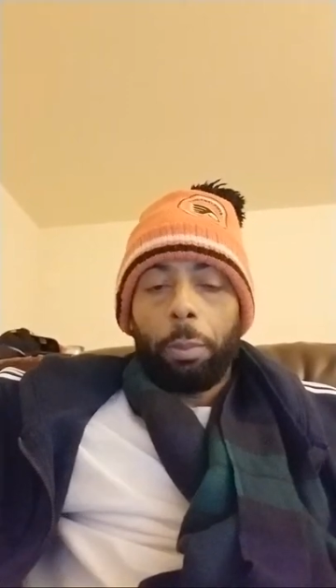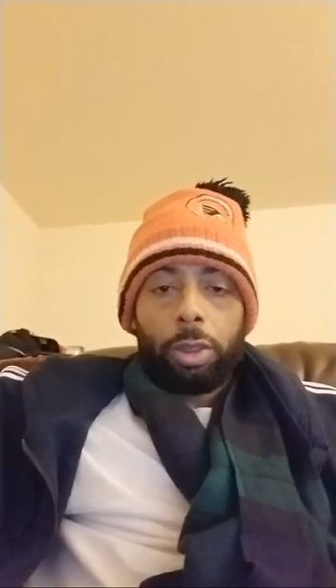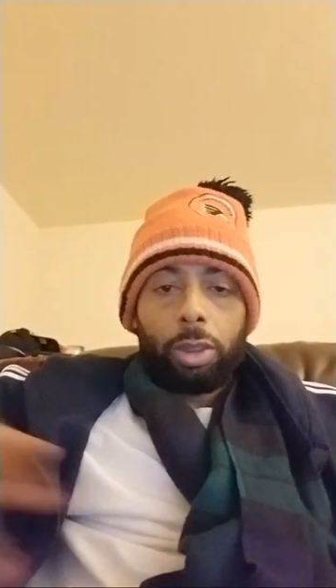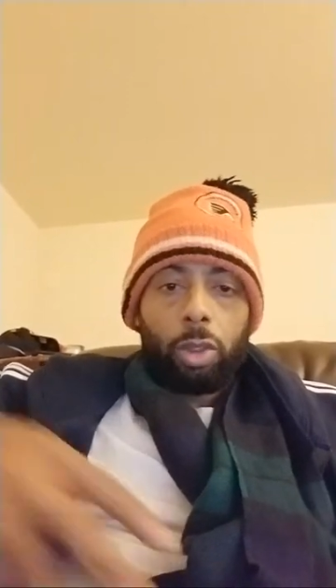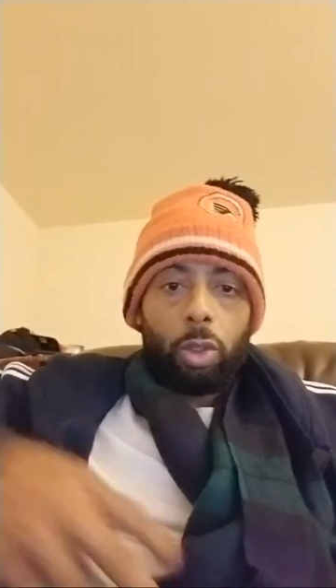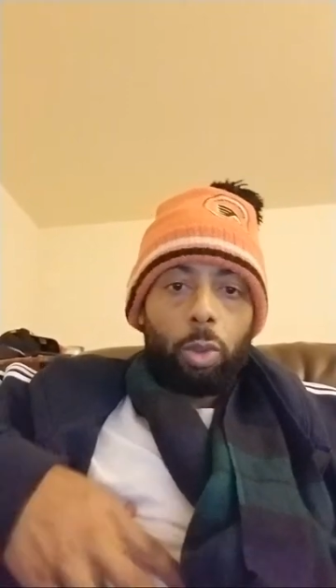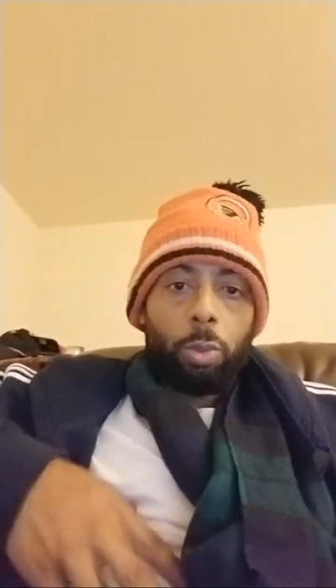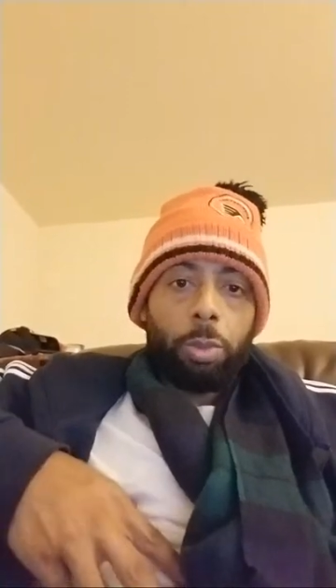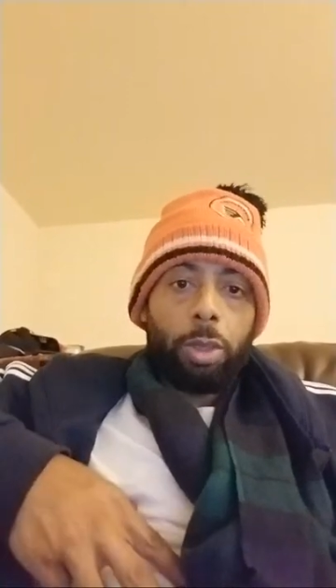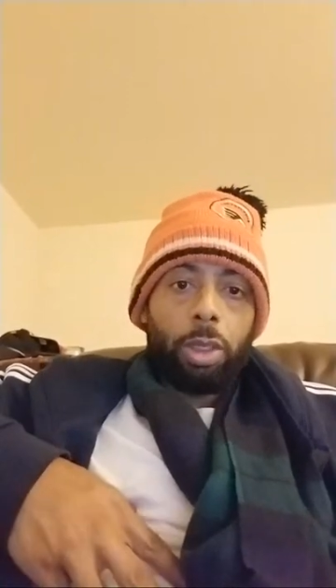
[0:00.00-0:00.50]

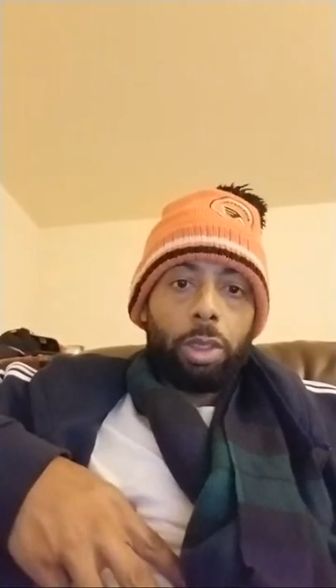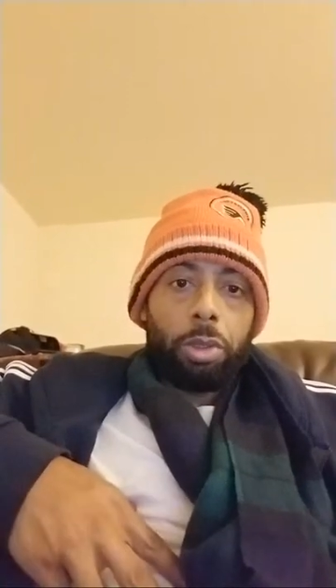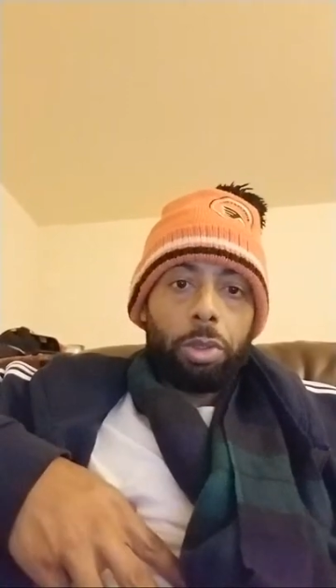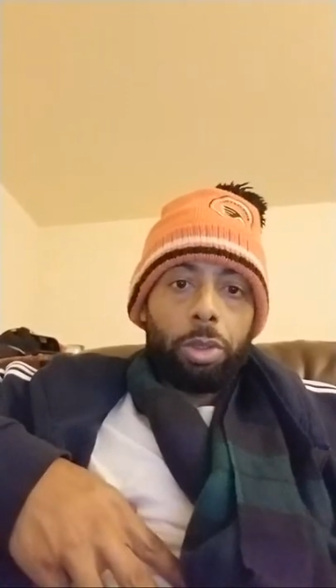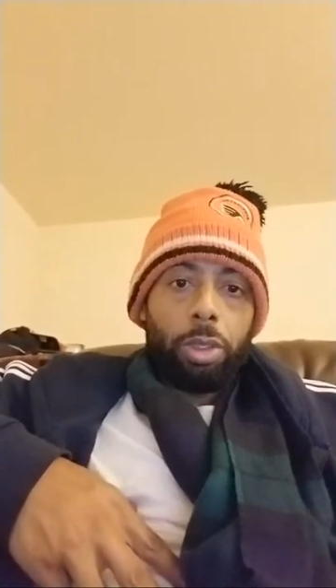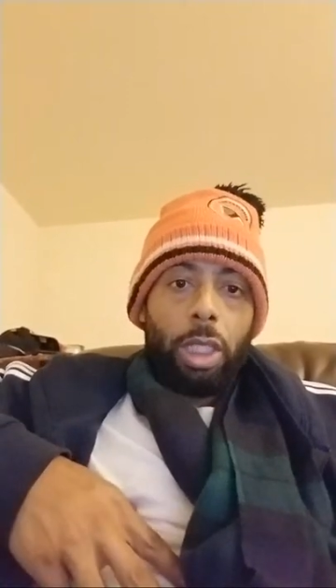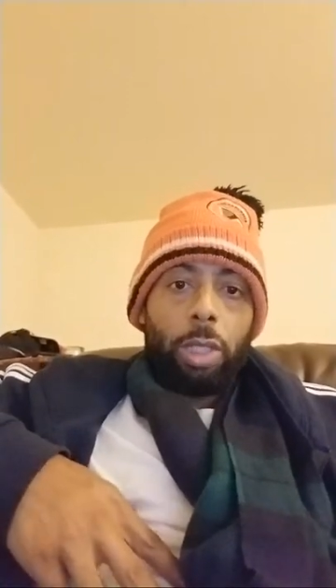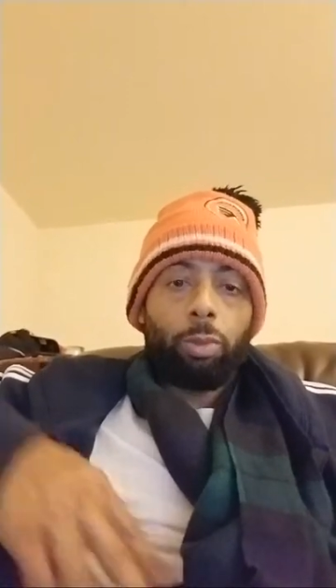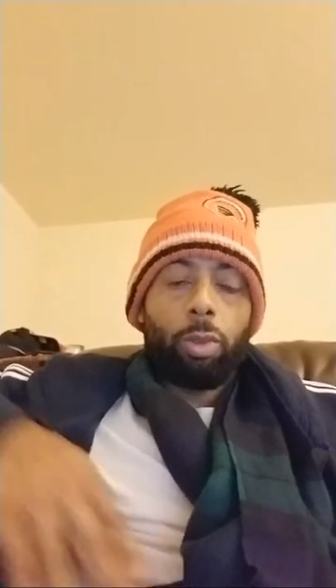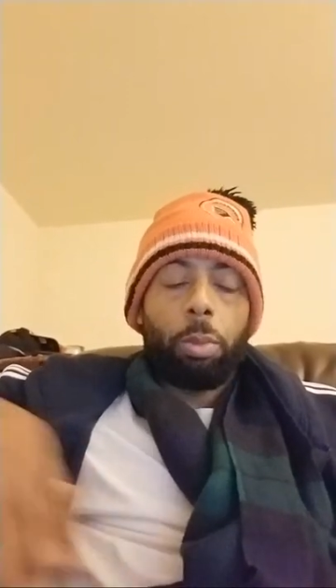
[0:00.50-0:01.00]
assuming
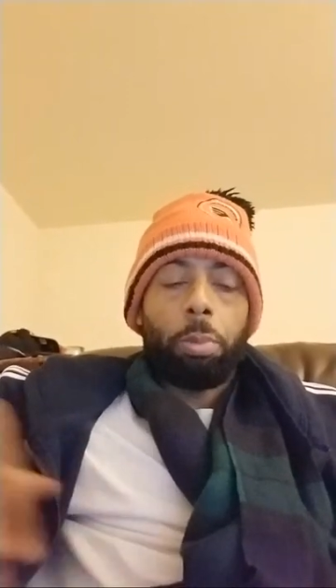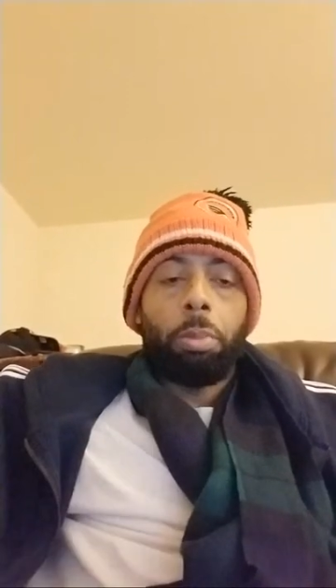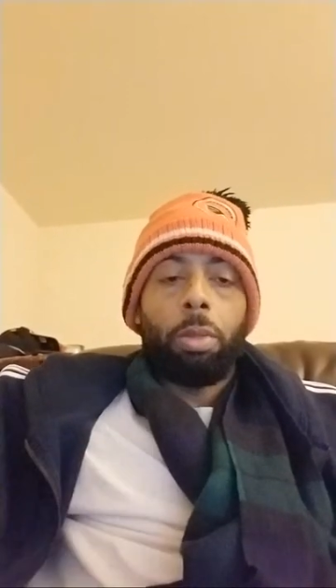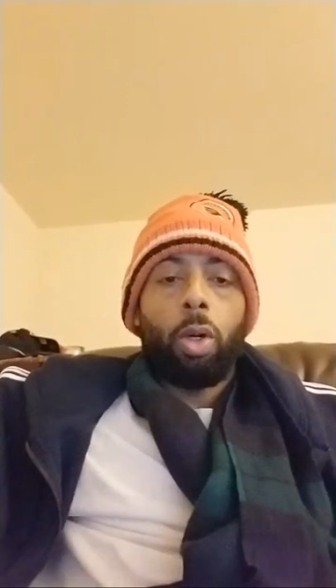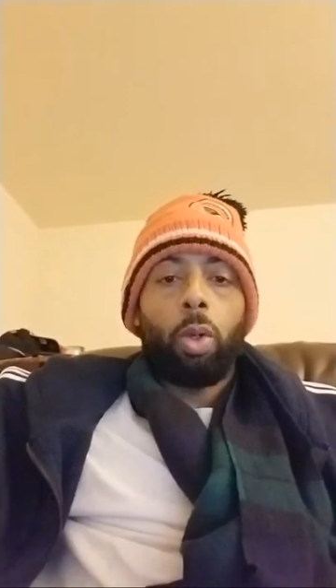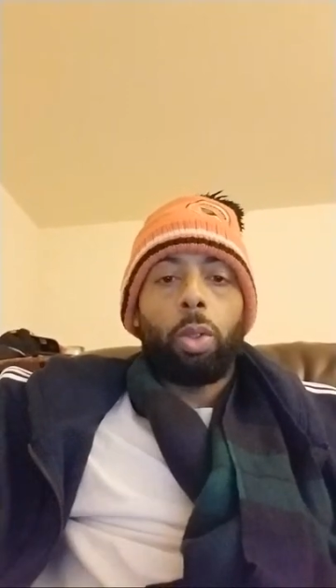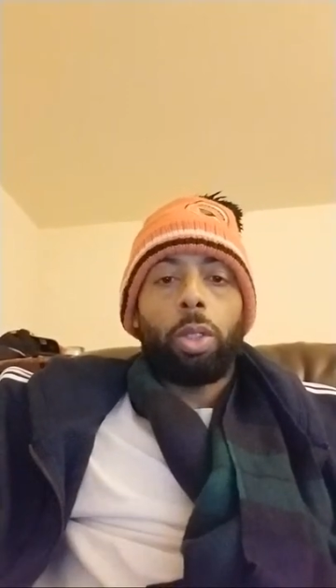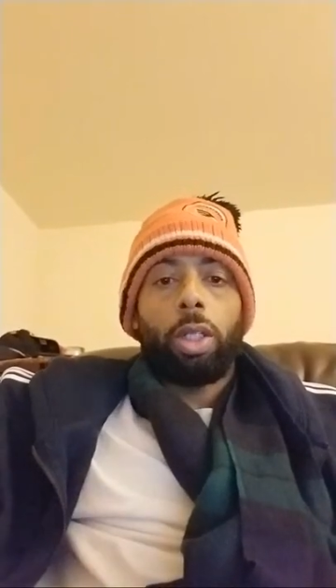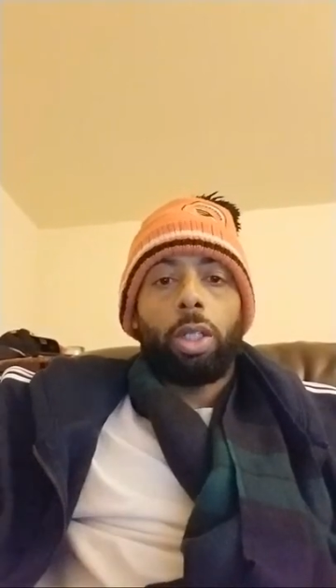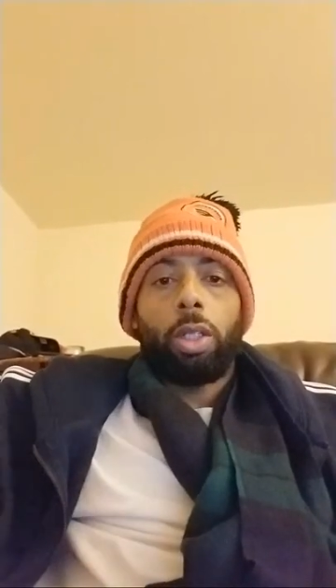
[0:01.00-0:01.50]
that
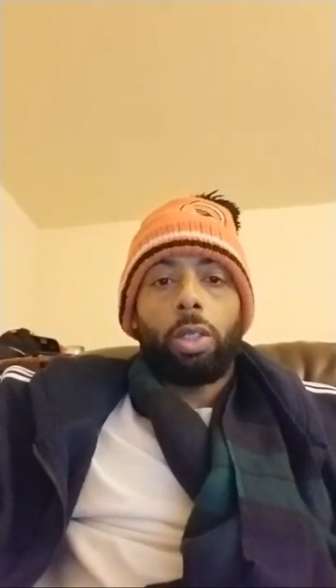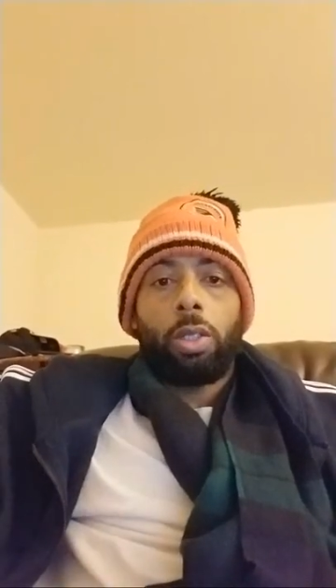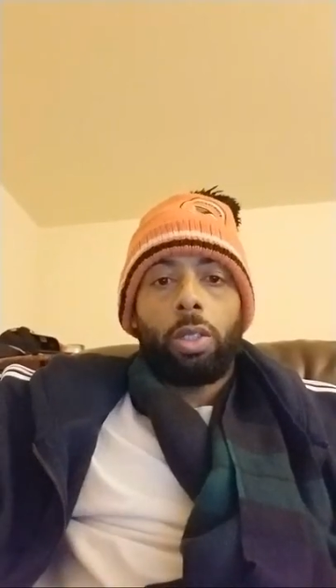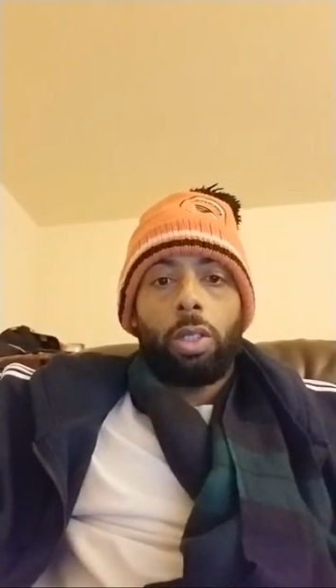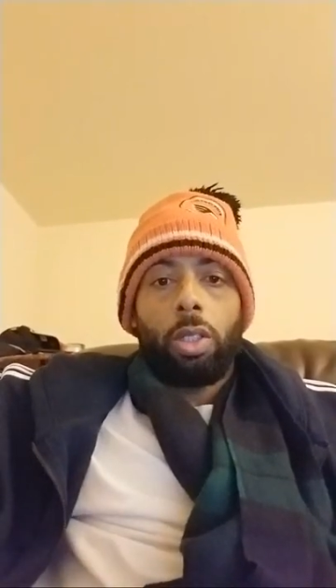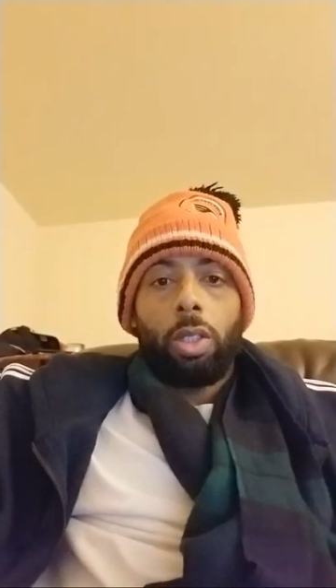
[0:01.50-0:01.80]
Ramona